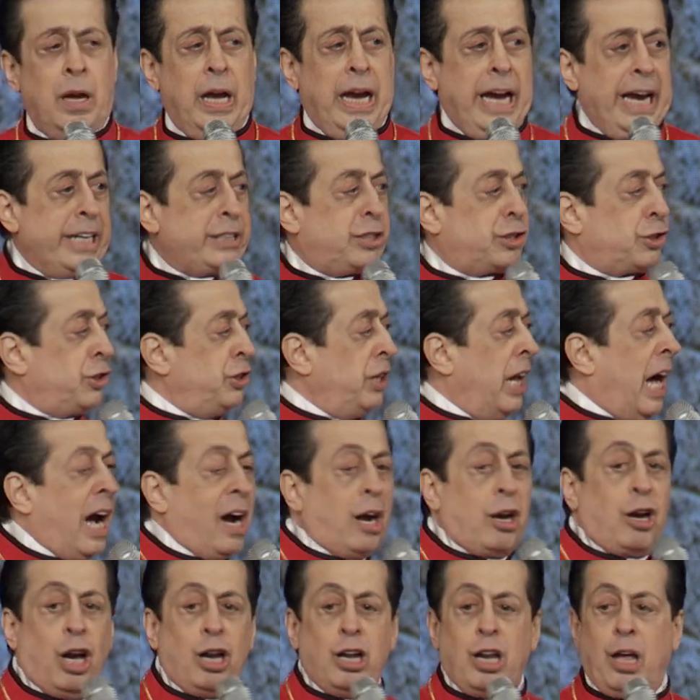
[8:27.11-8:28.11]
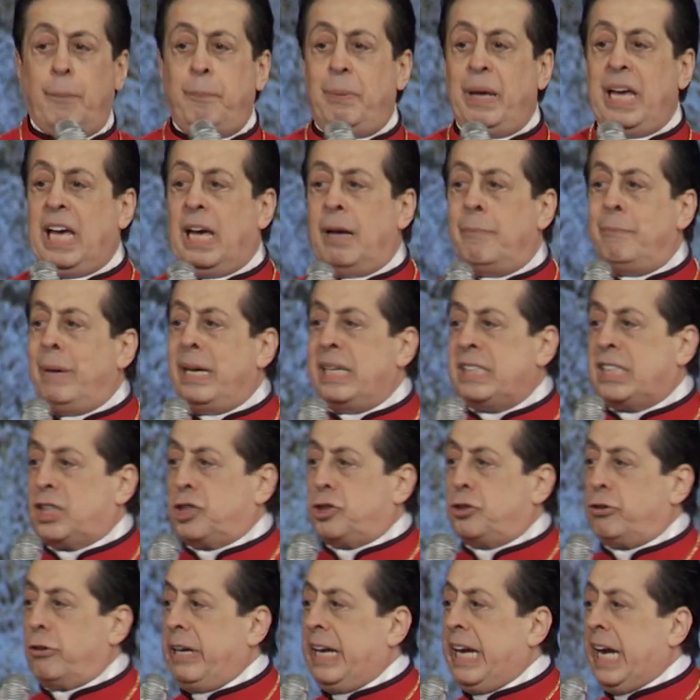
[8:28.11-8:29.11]
It's not going to be a
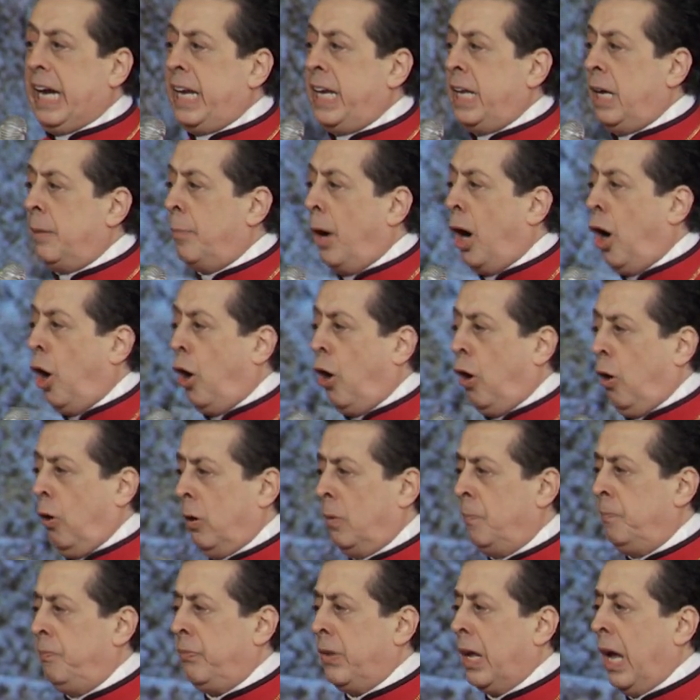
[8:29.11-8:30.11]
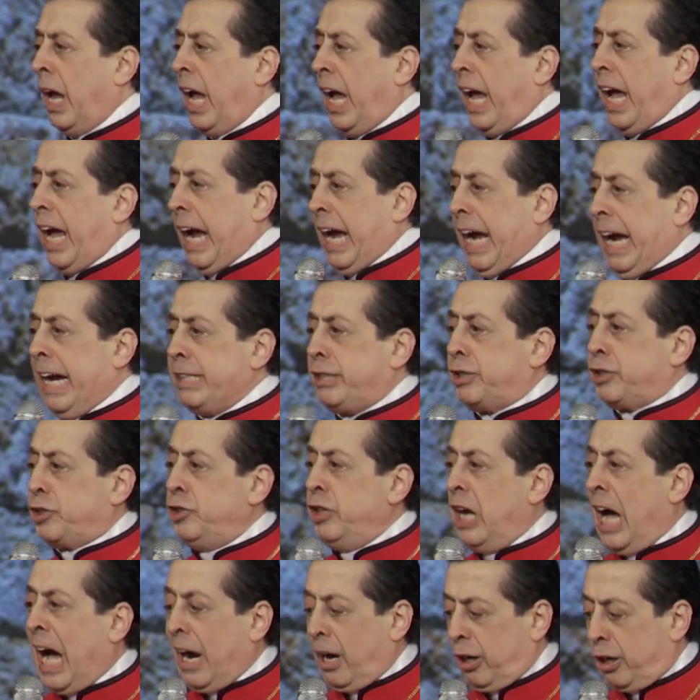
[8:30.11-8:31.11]
mystery anymore. It's
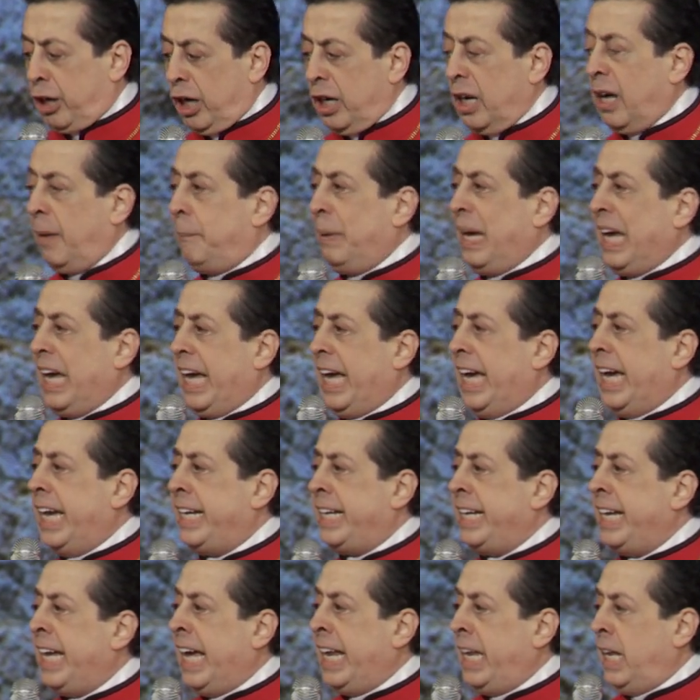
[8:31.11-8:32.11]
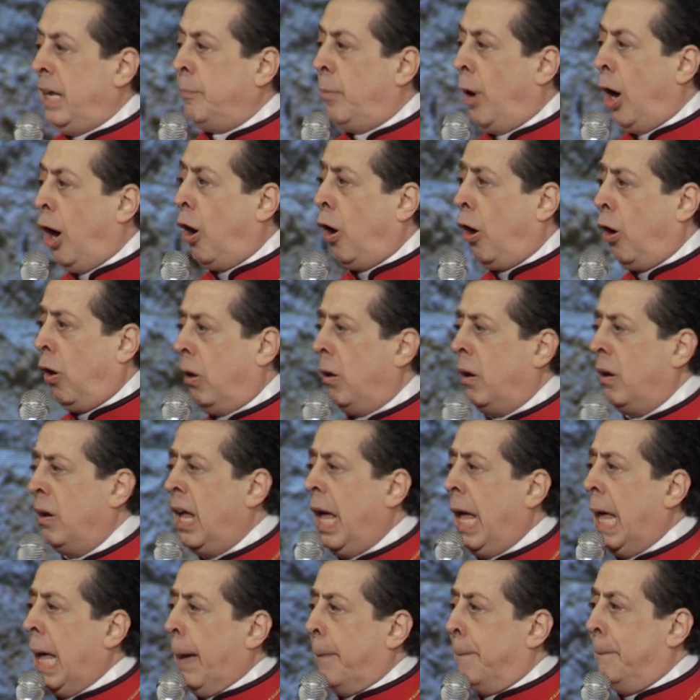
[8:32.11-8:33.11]
not going to be hidden anymore.
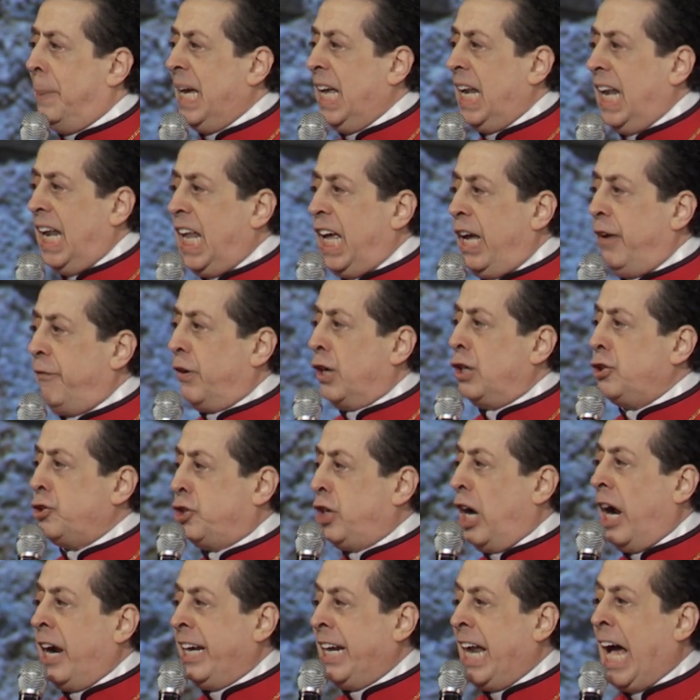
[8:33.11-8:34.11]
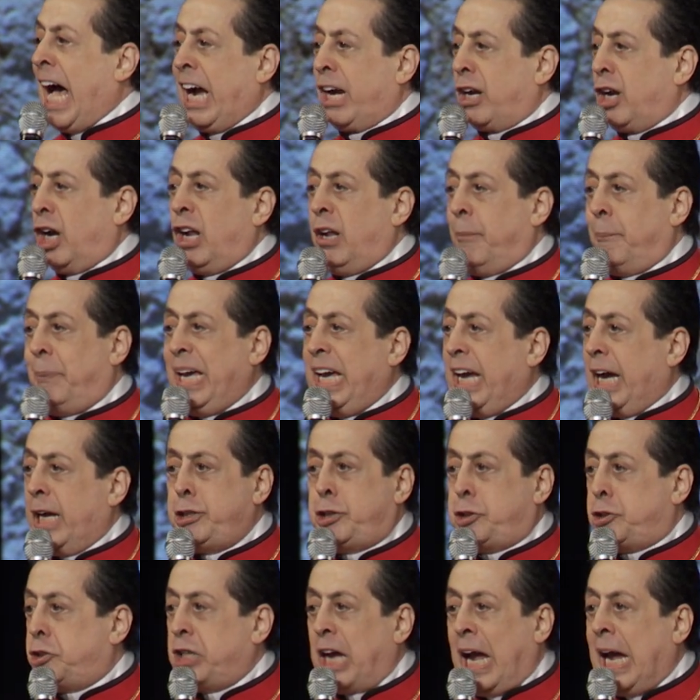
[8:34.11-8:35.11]
Believers are not going to be
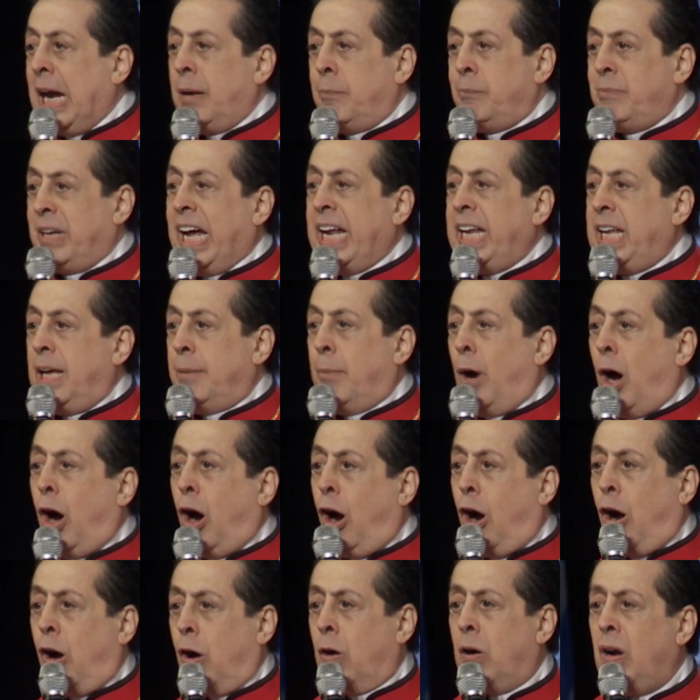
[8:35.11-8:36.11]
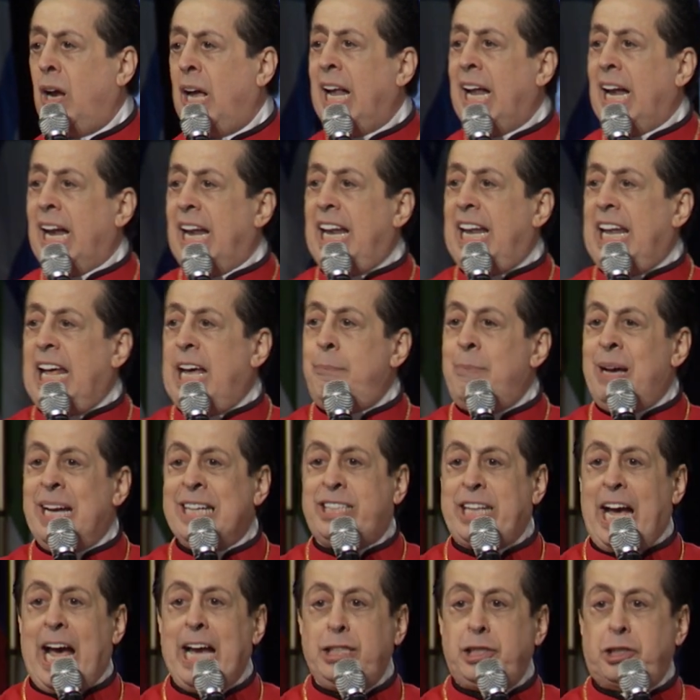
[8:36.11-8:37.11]
ashamed anymore.
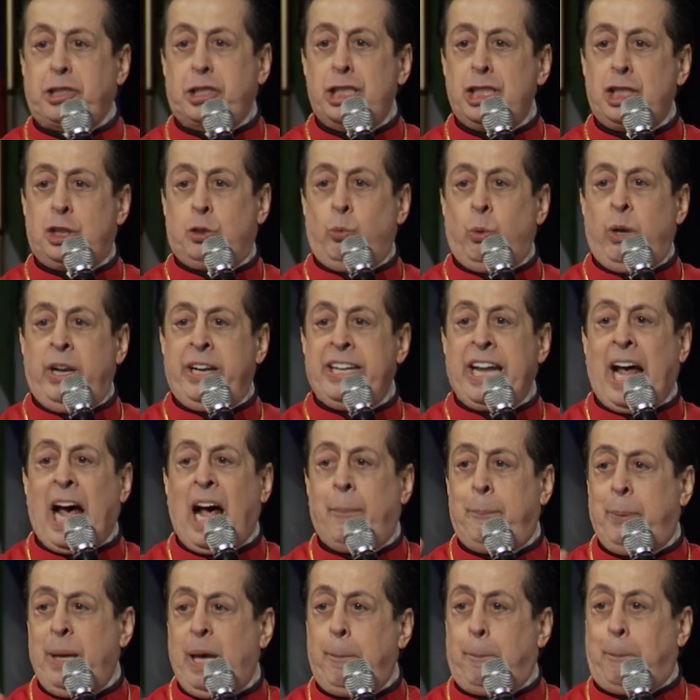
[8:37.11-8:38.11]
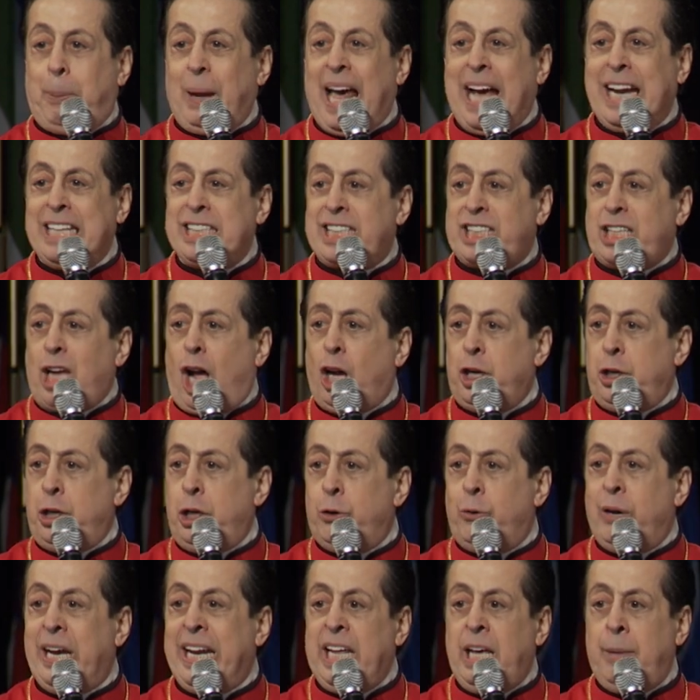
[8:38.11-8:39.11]
Limitations will not be placed on
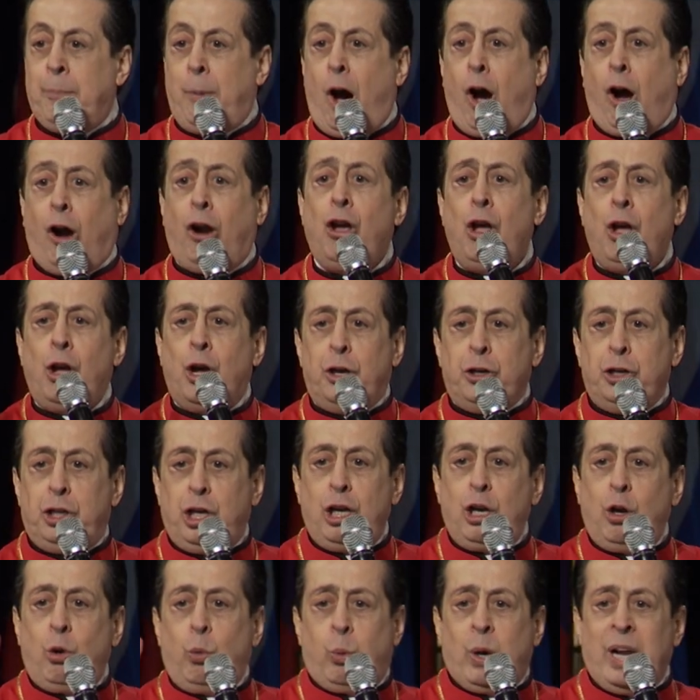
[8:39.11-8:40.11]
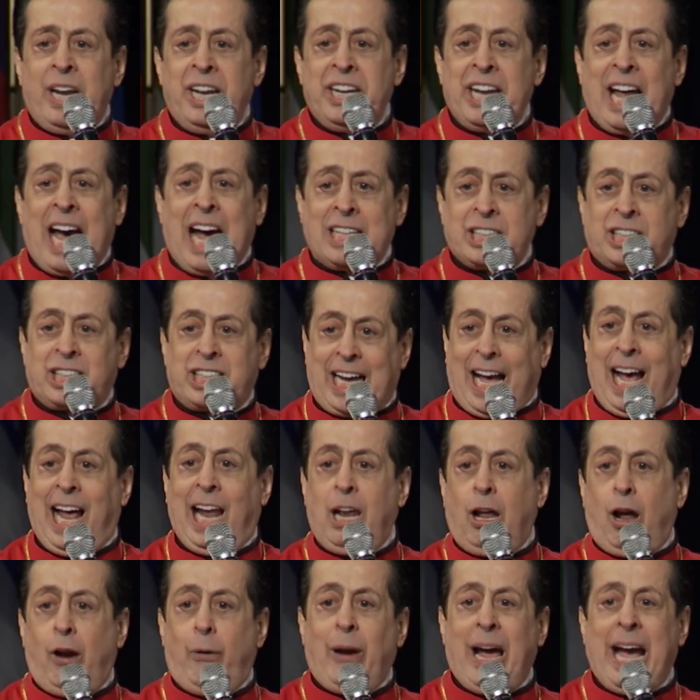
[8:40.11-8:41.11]
you anymore. You will not
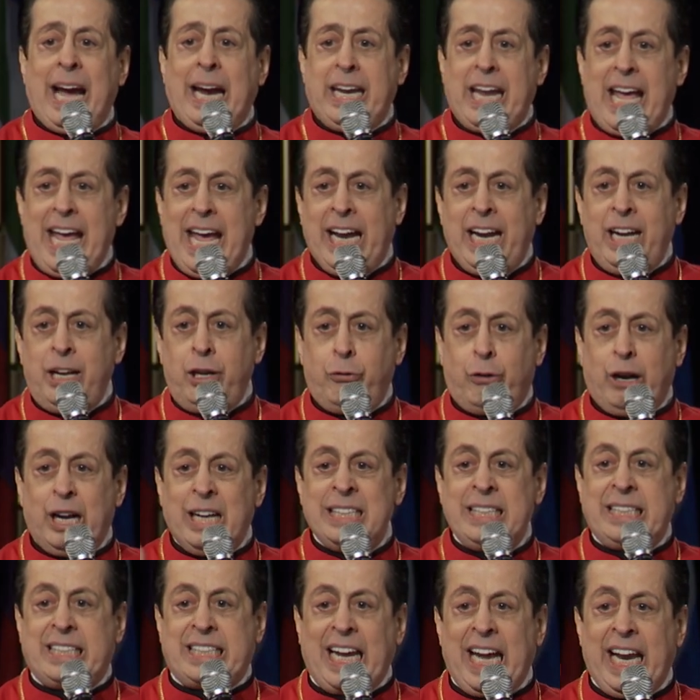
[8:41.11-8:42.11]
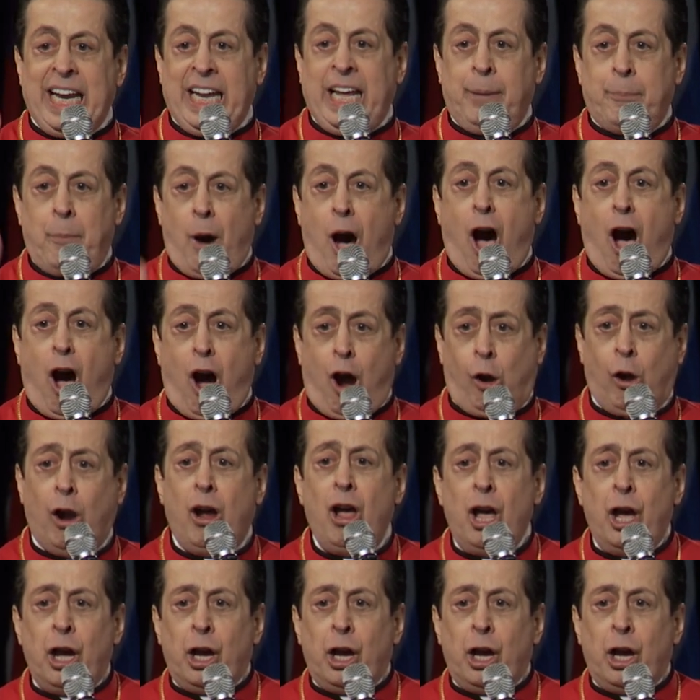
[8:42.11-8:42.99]
tolerate hindrance anymore.